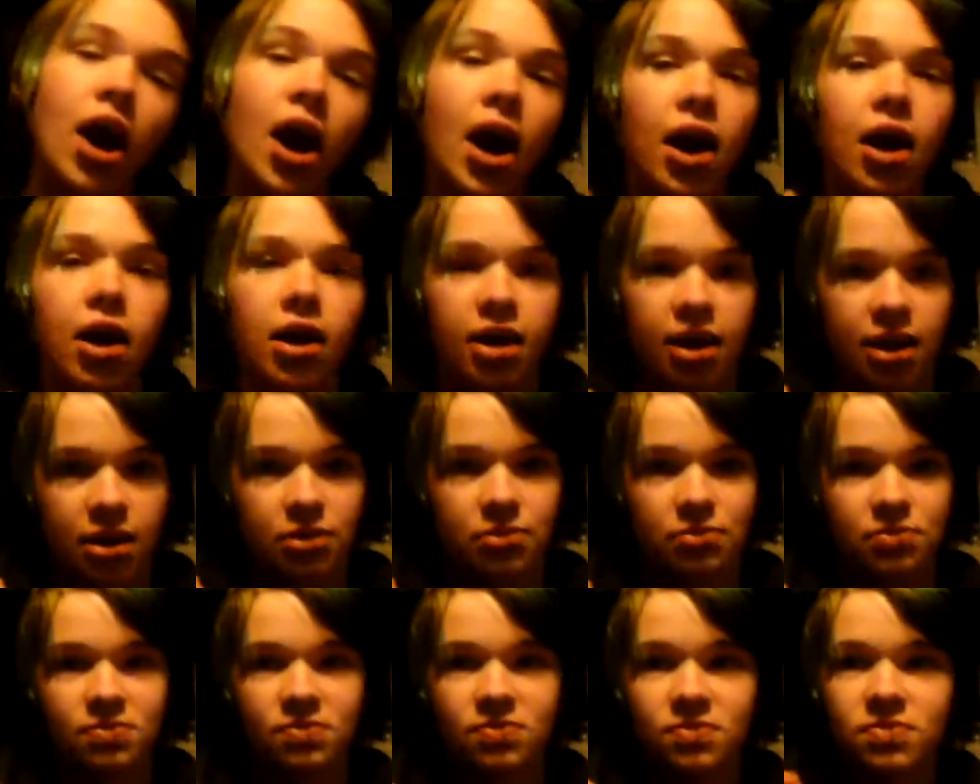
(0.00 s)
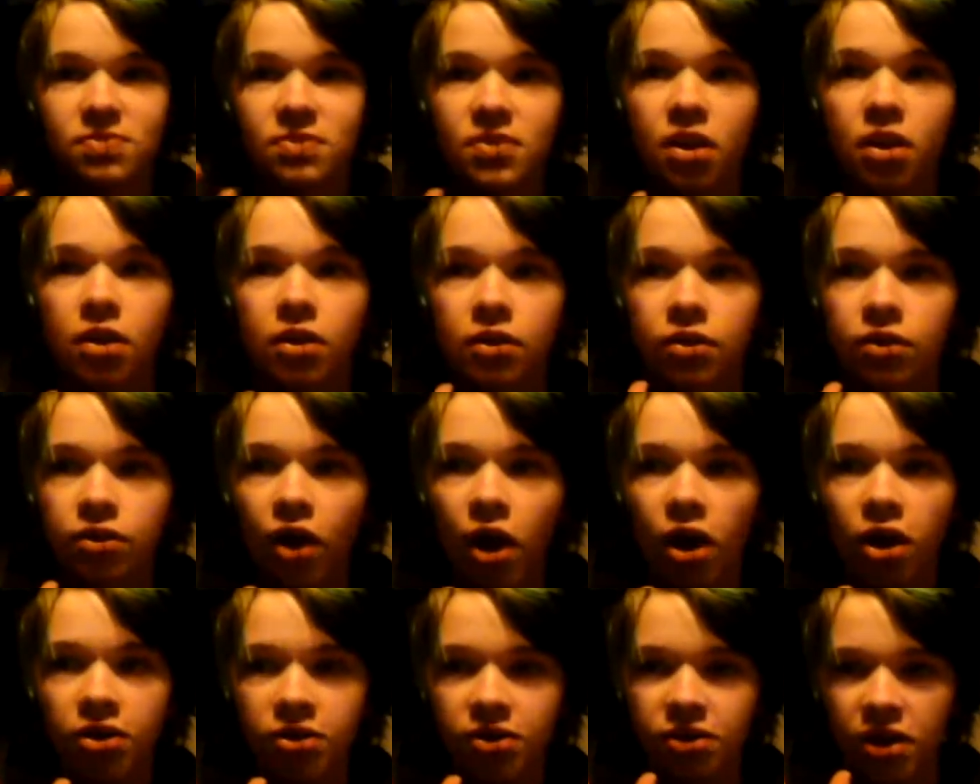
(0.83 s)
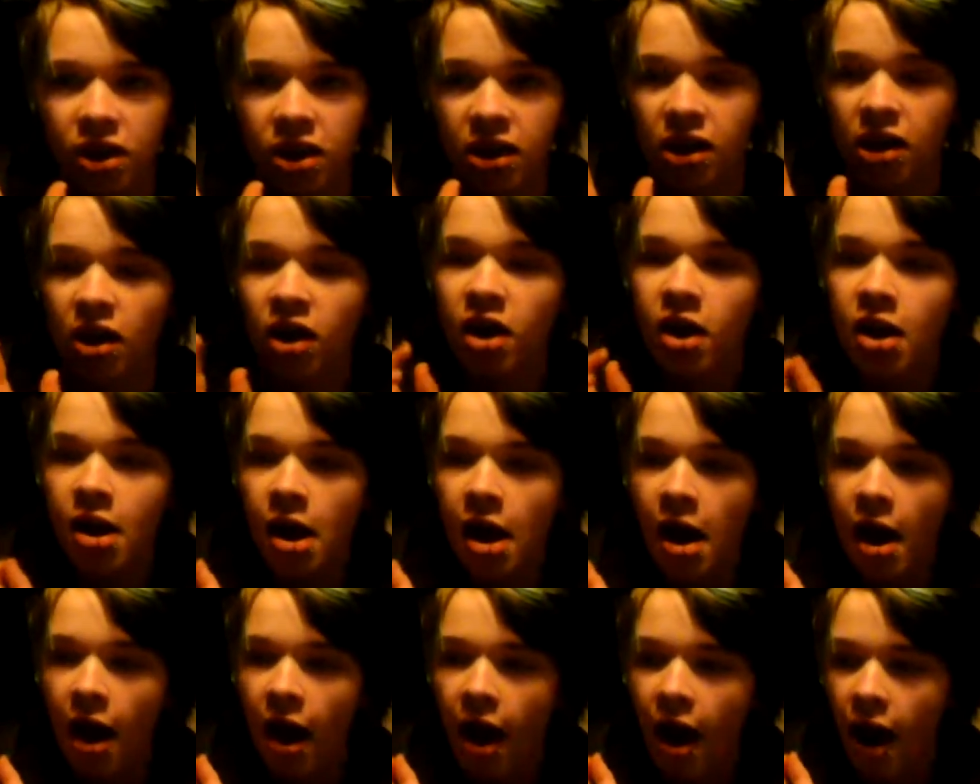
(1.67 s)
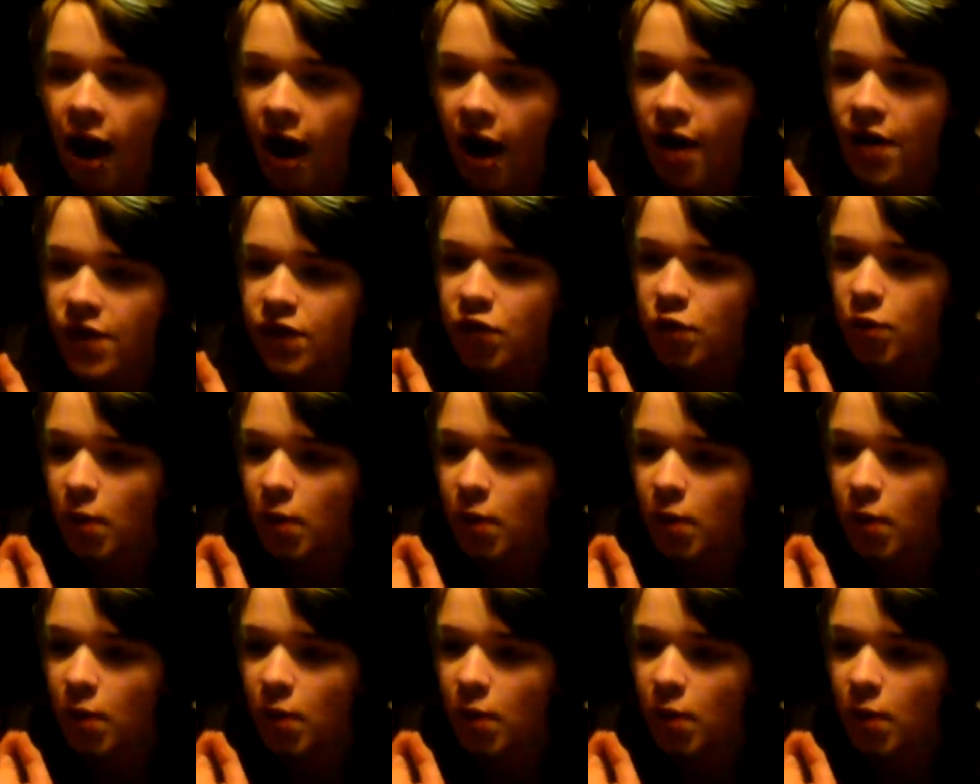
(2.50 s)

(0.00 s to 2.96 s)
Okay. Third thing. Have you